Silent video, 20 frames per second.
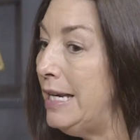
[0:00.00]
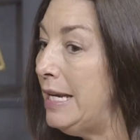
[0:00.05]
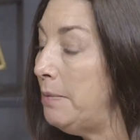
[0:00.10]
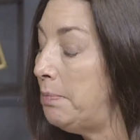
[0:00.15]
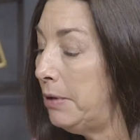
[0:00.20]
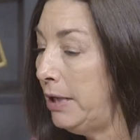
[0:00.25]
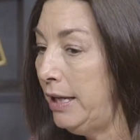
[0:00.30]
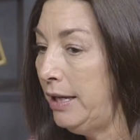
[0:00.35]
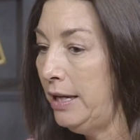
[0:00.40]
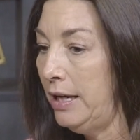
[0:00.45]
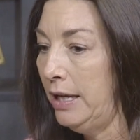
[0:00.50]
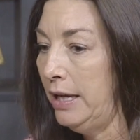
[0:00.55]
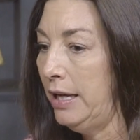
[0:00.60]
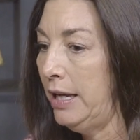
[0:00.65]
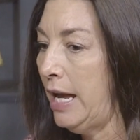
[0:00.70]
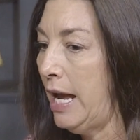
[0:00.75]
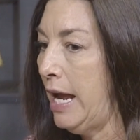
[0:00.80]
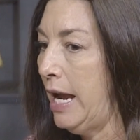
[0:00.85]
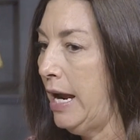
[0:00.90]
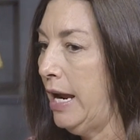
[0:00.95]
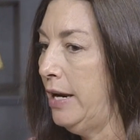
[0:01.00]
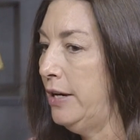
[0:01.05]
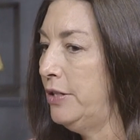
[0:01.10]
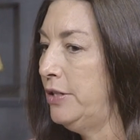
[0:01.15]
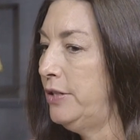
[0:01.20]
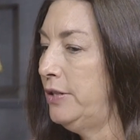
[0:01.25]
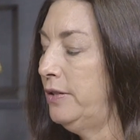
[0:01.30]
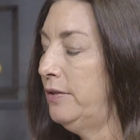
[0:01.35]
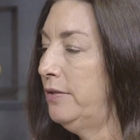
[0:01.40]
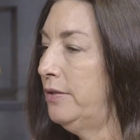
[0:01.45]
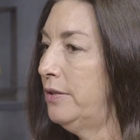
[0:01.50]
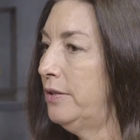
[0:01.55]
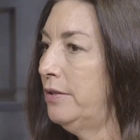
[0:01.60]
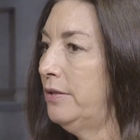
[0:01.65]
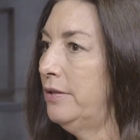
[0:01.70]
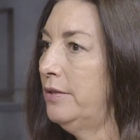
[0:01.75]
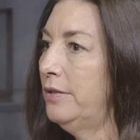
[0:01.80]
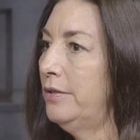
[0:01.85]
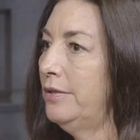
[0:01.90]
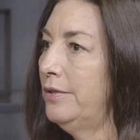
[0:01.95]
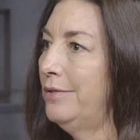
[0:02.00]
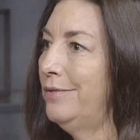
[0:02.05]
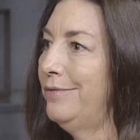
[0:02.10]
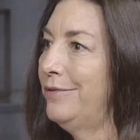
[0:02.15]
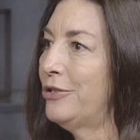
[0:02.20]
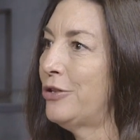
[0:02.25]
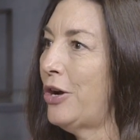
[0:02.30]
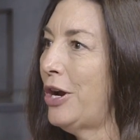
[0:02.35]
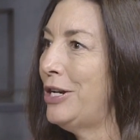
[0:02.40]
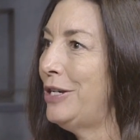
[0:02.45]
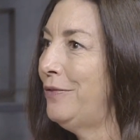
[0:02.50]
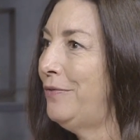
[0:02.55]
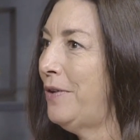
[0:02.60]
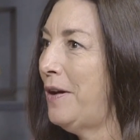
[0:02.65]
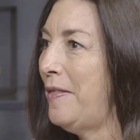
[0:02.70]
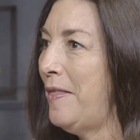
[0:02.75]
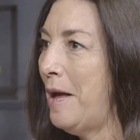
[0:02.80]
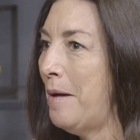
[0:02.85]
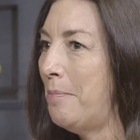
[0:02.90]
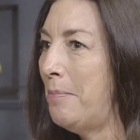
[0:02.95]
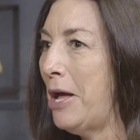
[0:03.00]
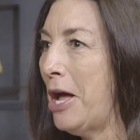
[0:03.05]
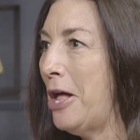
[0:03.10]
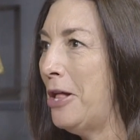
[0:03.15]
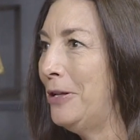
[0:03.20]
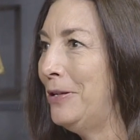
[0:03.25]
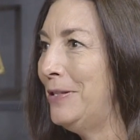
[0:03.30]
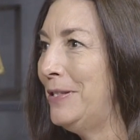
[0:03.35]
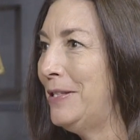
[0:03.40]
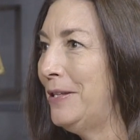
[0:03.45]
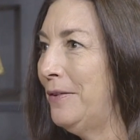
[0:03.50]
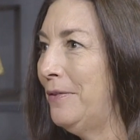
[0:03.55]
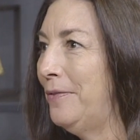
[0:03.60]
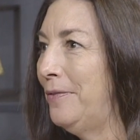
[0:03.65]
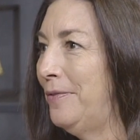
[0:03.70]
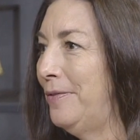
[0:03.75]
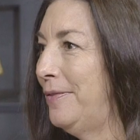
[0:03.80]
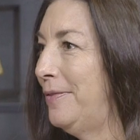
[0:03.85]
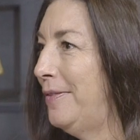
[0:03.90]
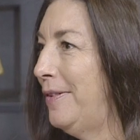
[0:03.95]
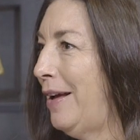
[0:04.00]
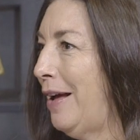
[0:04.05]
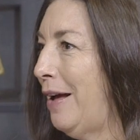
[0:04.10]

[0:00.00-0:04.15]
deeply engaged, trying to find that balance of